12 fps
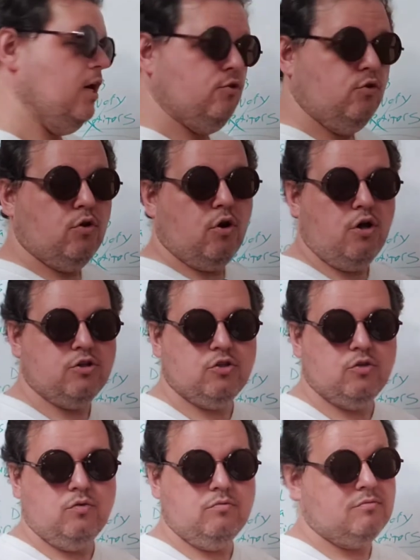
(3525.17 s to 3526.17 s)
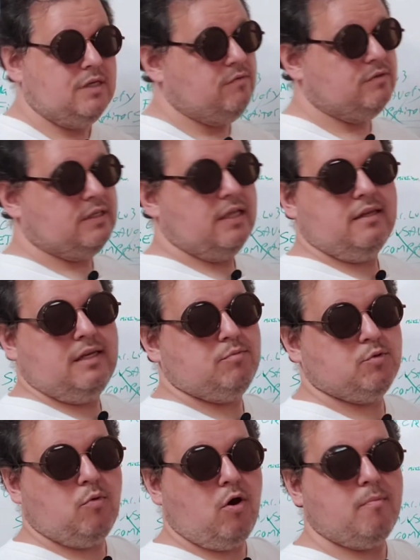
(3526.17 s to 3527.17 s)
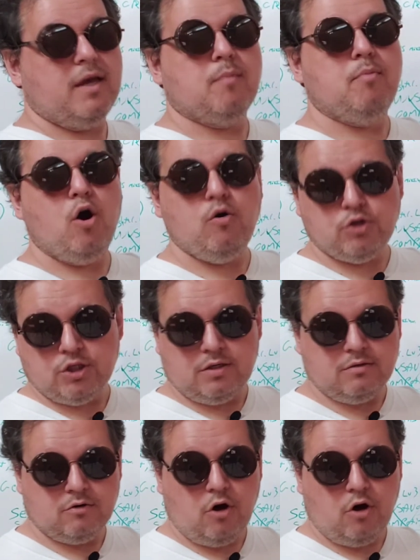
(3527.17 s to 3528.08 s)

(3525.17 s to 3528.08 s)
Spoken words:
You could also even say the deep spawn make a potion,